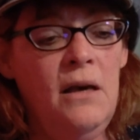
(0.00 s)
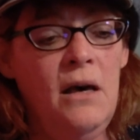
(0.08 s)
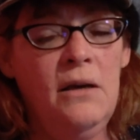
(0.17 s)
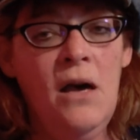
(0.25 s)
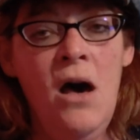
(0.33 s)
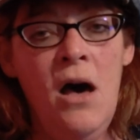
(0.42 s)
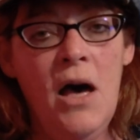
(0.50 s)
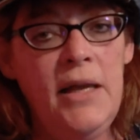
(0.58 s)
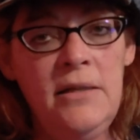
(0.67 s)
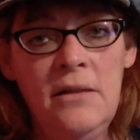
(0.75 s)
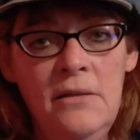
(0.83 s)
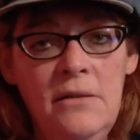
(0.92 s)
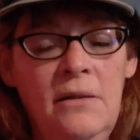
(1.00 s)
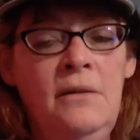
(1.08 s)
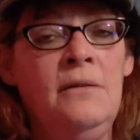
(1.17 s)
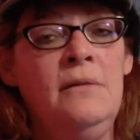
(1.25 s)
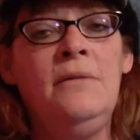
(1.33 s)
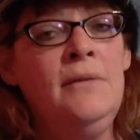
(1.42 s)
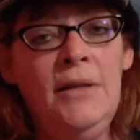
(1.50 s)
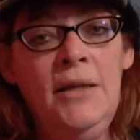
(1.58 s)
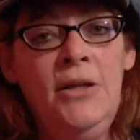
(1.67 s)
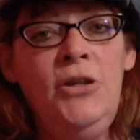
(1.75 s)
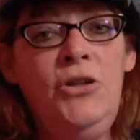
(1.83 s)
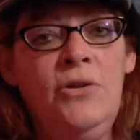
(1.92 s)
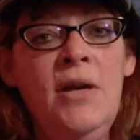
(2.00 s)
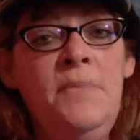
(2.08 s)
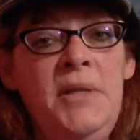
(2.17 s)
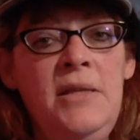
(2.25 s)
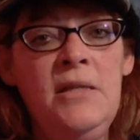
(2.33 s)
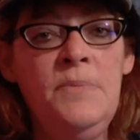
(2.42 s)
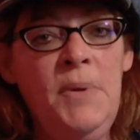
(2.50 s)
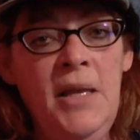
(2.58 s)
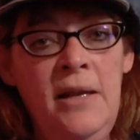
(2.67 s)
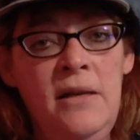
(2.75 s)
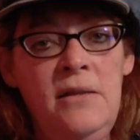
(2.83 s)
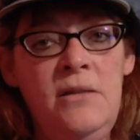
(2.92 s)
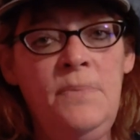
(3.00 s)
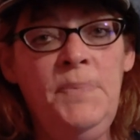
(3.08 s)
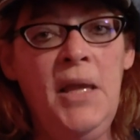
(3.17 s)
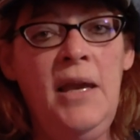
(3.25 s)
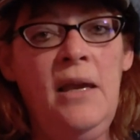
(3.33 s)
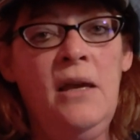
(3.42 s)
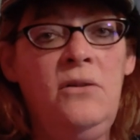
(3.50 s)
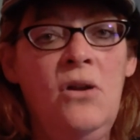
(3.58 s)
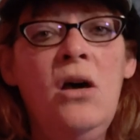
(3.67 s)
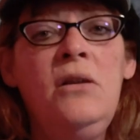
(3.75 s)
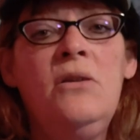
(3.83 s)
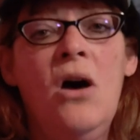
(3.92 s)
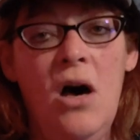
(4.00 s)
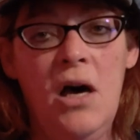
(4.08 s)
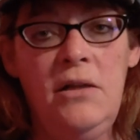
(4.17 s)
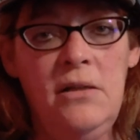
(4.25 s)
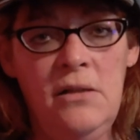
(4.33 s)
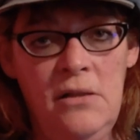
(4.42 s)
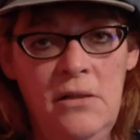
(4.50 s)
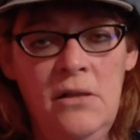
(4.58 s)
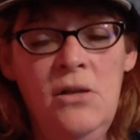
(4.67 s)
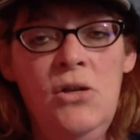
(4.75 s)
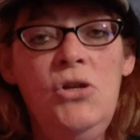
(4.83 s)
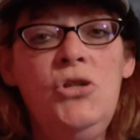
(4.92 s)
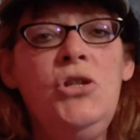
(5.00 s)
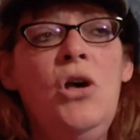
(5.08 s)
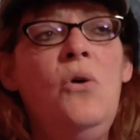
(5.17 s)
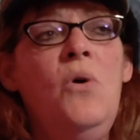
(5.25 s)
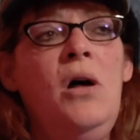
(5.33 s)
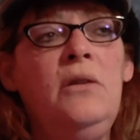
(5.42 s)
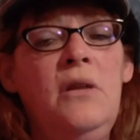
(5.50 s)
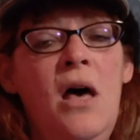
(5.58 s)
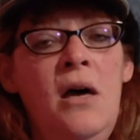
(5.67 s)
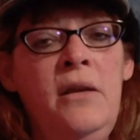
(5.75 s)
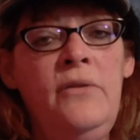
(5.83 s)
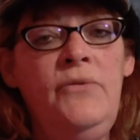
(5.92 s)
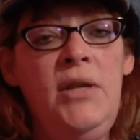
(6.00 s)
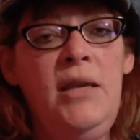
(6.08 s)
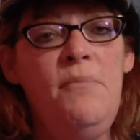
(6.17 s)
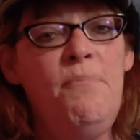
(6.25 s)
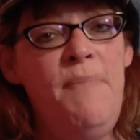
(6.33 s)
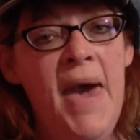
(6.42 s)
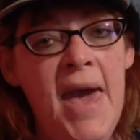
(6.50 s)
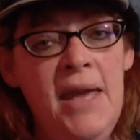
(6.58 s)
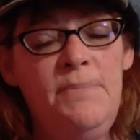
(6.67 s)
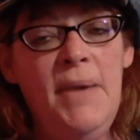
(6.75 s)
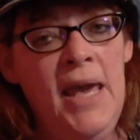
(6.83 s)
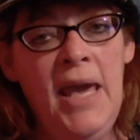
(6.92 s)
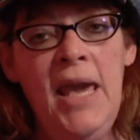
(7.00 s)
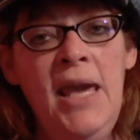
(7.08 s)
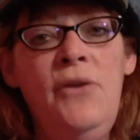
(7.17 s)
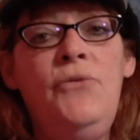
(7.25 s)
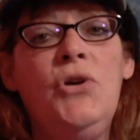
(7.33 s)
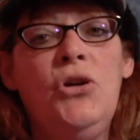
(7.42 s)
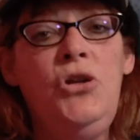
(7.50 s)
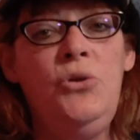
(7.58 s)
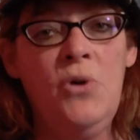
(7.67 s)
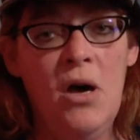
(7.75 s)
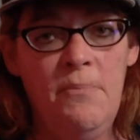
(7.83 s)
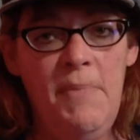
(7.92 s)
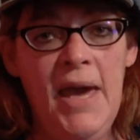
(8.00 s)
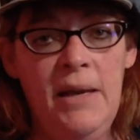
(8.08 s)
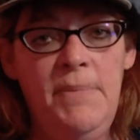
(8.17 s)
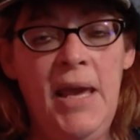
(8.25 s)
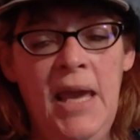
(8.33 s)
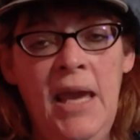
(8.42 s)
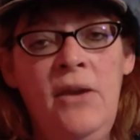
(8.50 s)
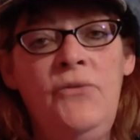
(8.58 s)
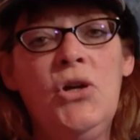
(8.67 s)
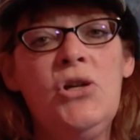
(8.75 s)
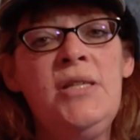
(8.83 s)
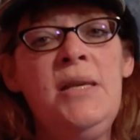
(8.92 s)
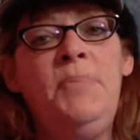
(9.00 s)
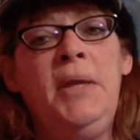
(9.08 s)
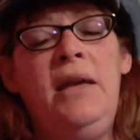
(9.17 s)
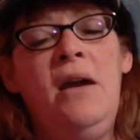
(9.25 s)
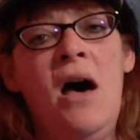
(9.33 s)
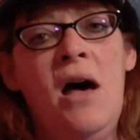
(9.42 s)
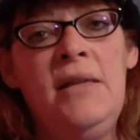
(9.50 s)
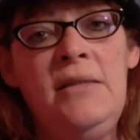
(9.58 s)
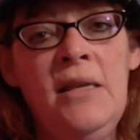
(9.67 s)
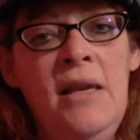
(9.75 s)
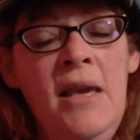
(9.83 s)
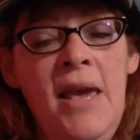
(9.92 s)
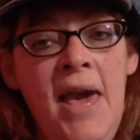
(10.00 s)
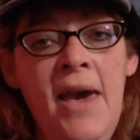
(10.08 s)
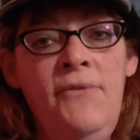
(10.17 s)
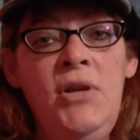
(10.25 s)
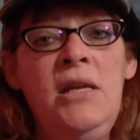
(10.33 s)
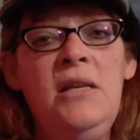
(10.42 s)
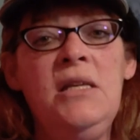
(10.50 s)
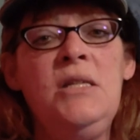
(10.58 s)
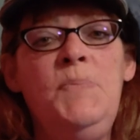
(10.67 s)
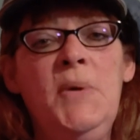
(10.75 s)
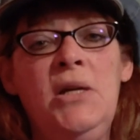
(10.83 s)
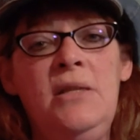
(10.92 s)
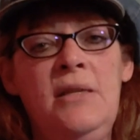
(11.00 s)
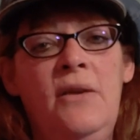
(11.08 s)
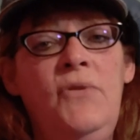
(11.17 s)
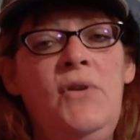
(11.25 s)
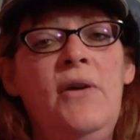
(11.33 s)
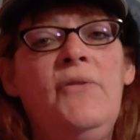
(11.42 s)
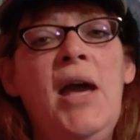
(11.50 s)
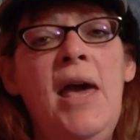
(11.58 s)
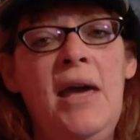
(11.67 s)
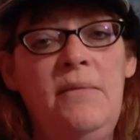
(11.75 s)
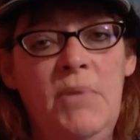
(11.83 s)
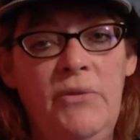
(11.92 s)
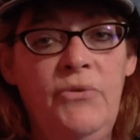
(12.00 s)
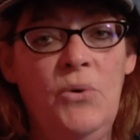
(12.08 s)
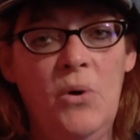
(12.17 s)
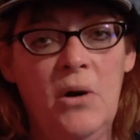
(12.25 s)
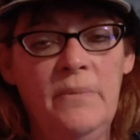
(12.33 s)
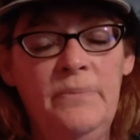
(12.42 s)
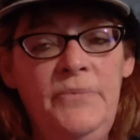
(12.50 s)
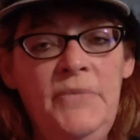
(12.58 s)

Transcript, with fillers: a, god. You come to this planet to play a non god. So a lot of the bad behavior, you call bad behavior, is simply gods having an experience they've never had before.